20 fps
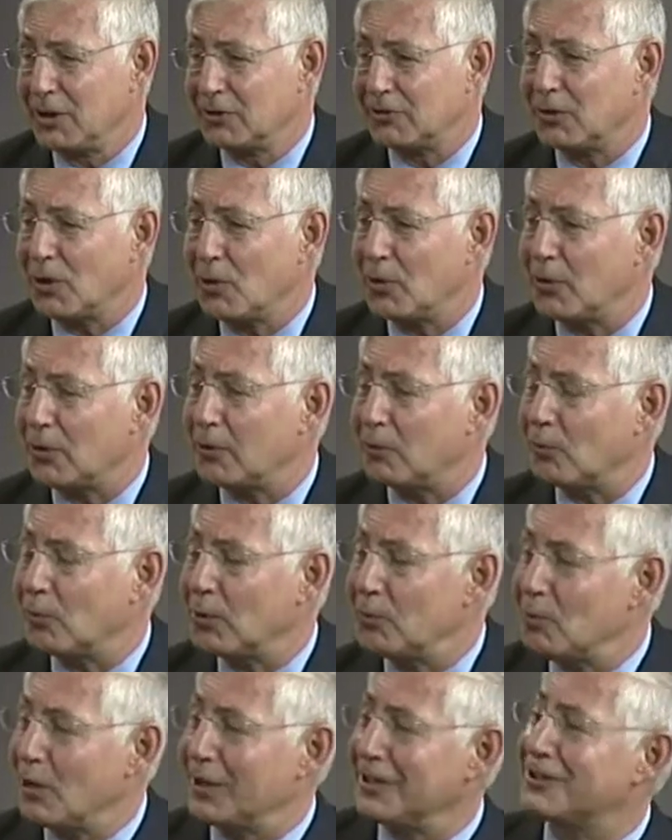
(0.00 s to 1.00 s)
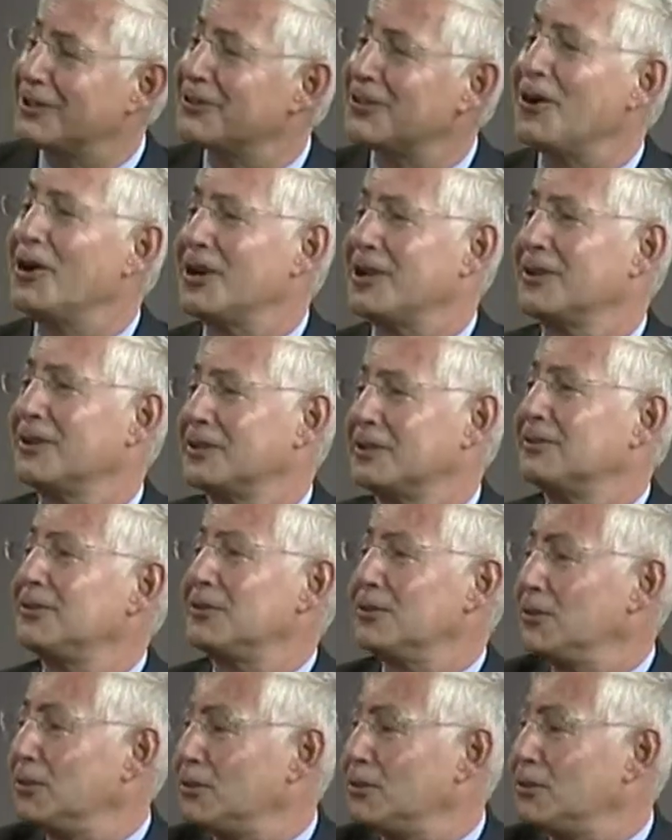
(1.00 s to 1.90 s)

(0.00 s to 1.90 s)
So we wanted to talk to